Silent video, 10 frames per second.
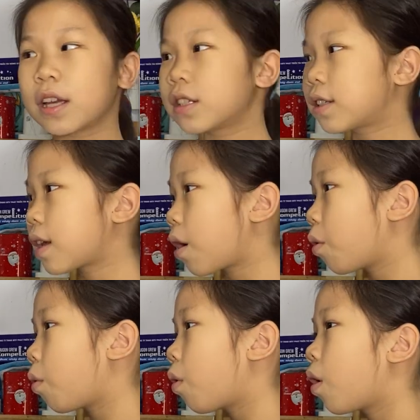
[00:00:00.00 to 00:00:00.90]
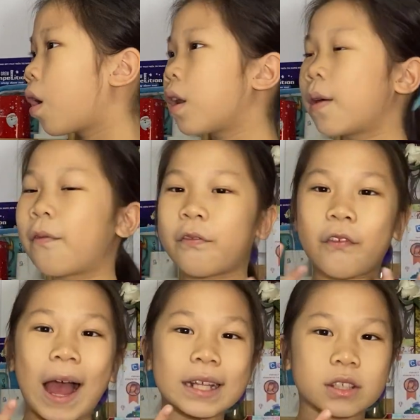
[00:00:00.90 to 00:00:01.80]
So the
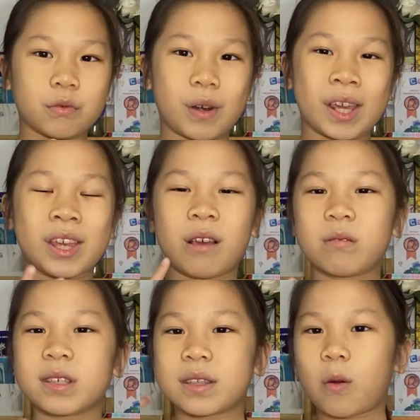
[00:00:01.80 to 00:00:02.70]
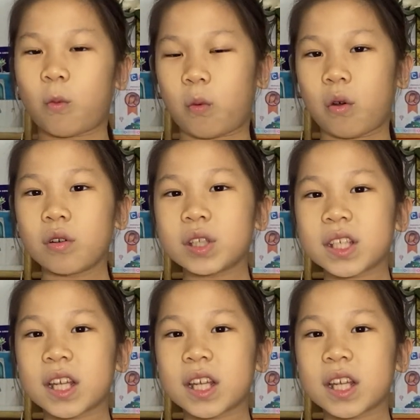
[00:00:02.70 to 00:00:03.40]
factory used the wood